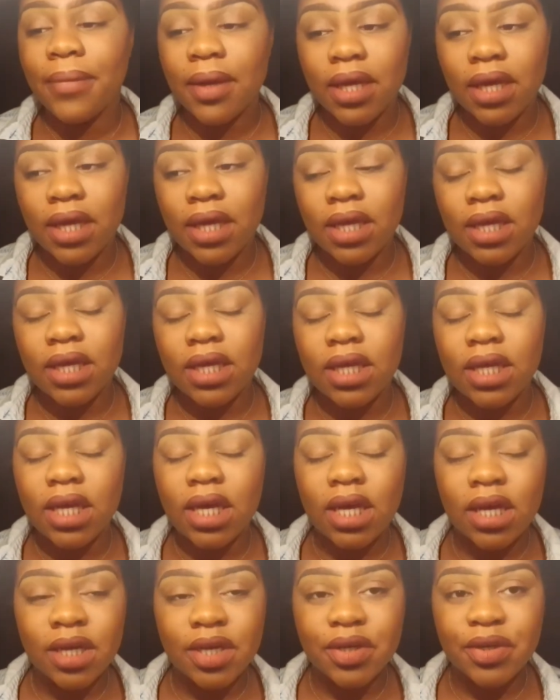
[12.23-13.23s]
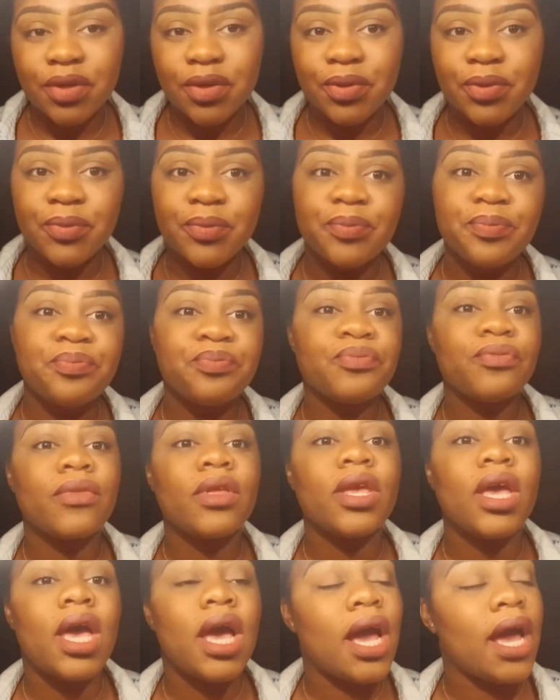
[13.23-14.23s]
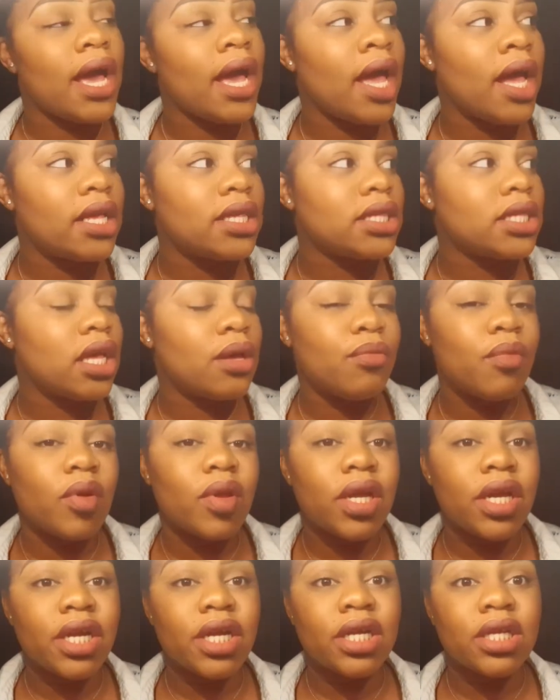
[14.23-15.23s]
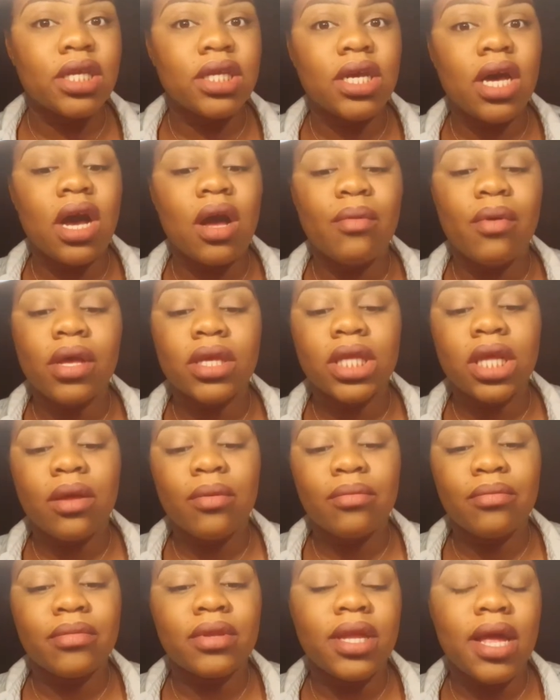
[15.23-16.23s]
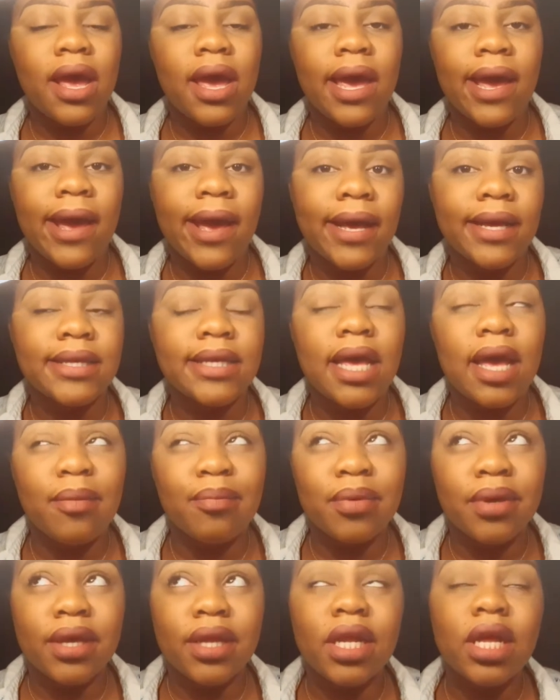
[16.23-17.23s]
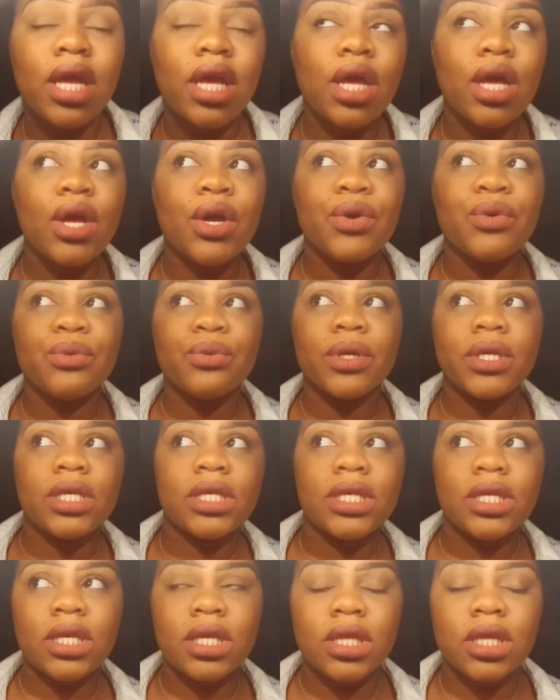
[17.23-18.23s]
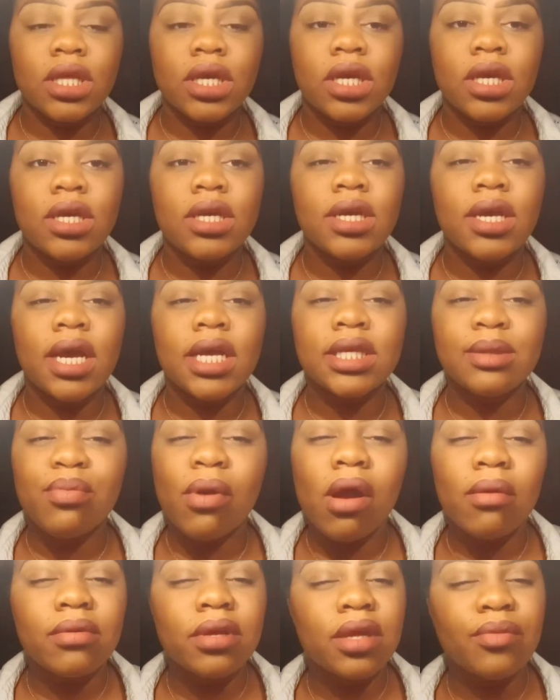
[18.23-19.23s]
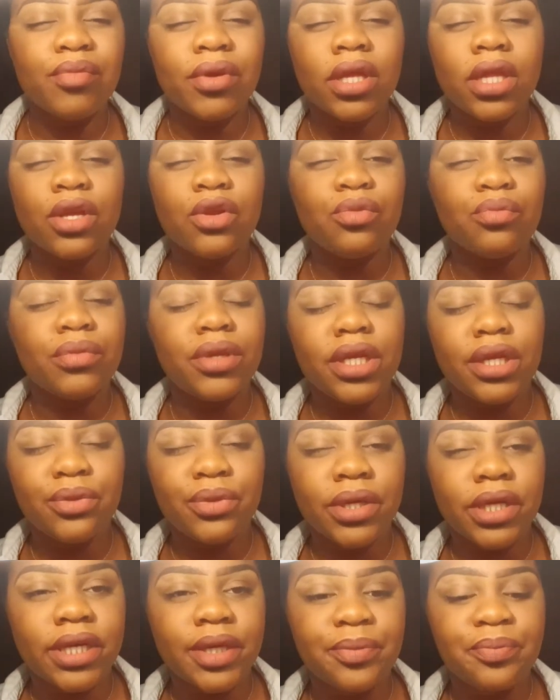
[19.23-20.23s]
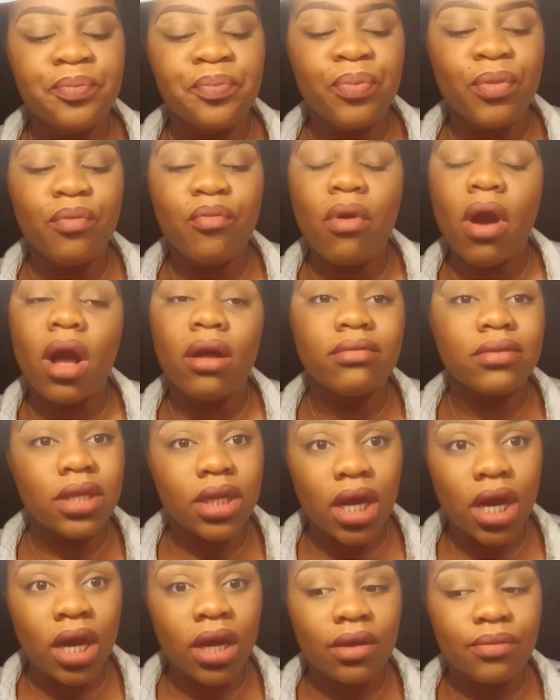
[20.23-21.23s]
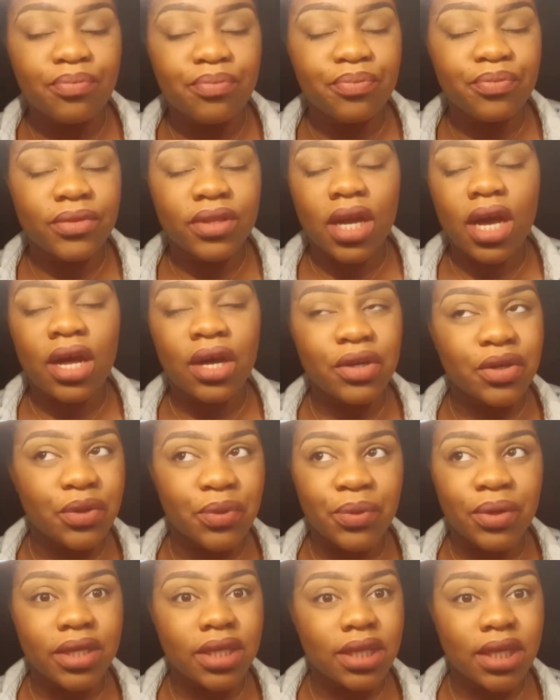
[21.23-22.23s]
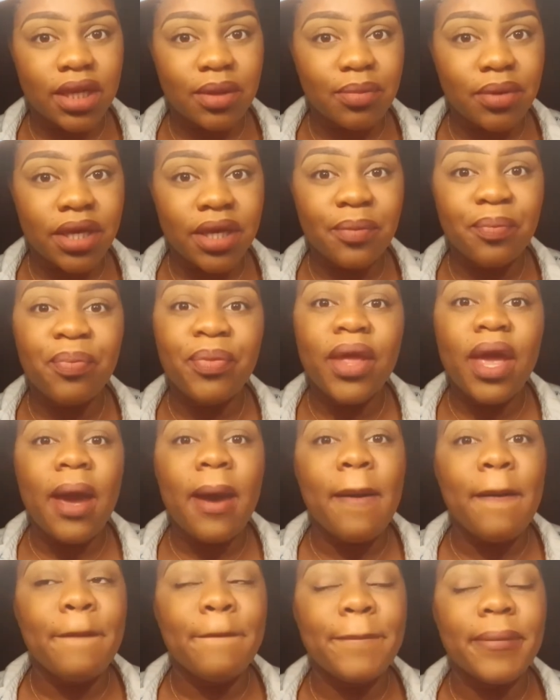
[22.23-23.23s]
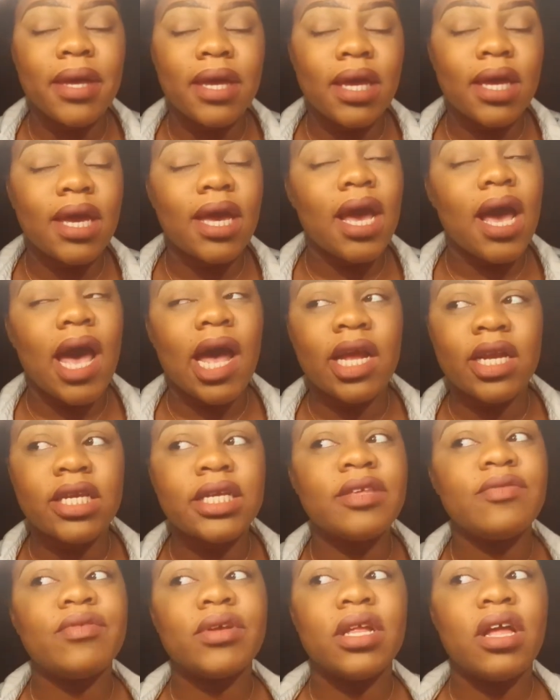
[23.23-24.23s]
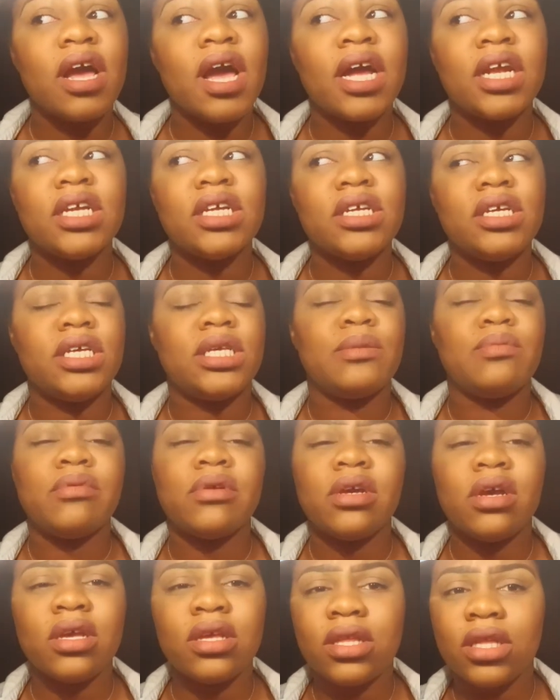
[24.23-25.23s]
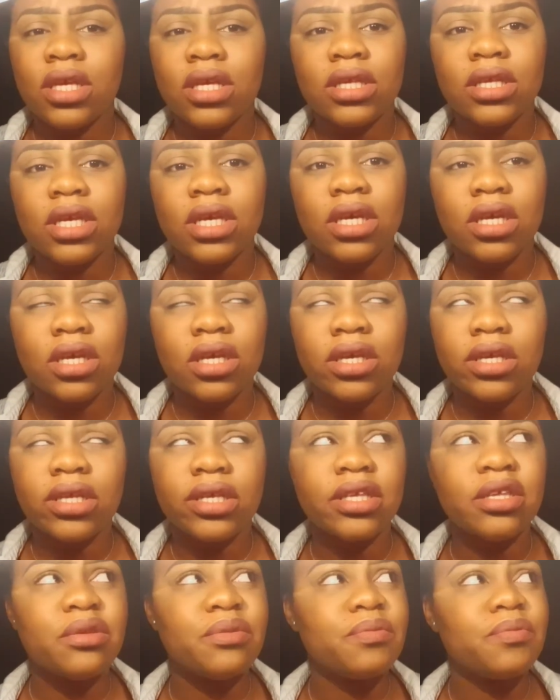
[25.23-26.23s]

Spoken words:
but I had to come on here to talk about something that has happened recently. It's probably gonna be a little mini rant, probably not, I don't know what it's gonna be, but I just feel like I need to speak on this because